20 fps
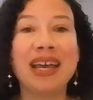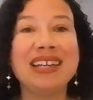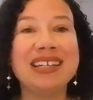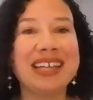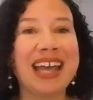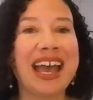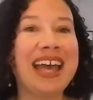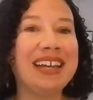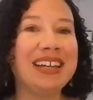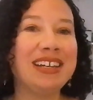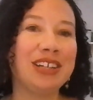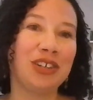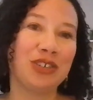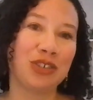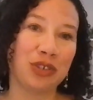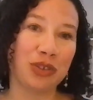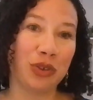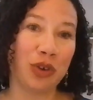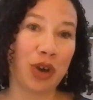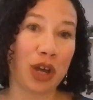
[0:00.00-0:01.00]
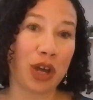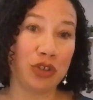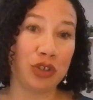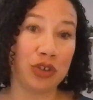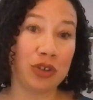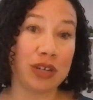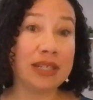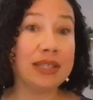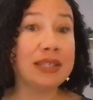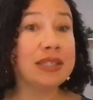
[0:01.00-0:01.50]
in 10 additional
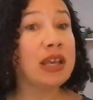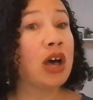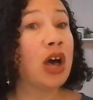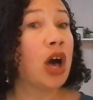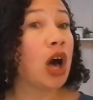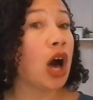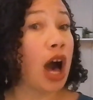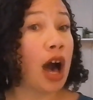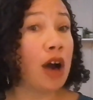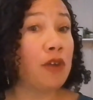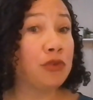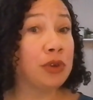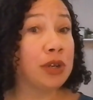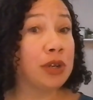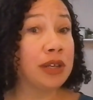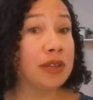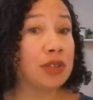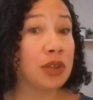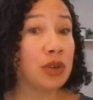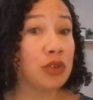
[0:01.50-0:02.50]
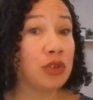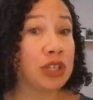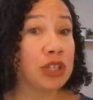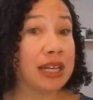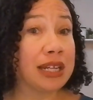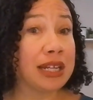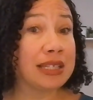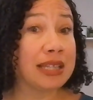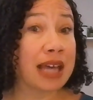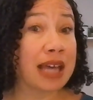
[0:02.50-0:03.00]
countries, offering
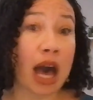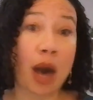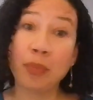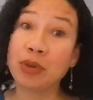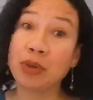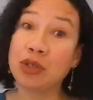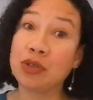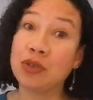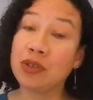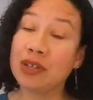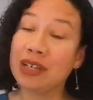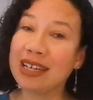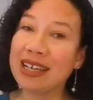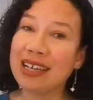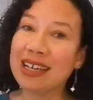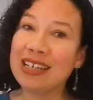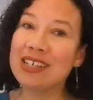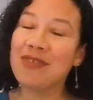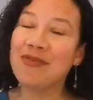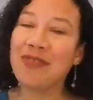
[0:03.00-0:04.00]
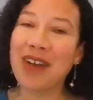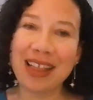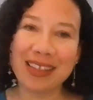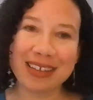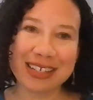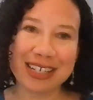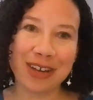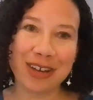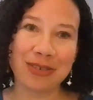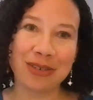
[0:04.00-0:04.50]
associates the opportunity to
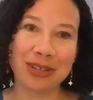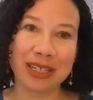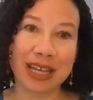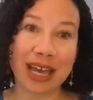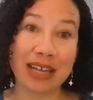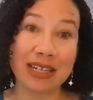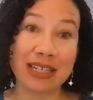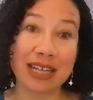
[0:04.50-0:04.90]
voluntarily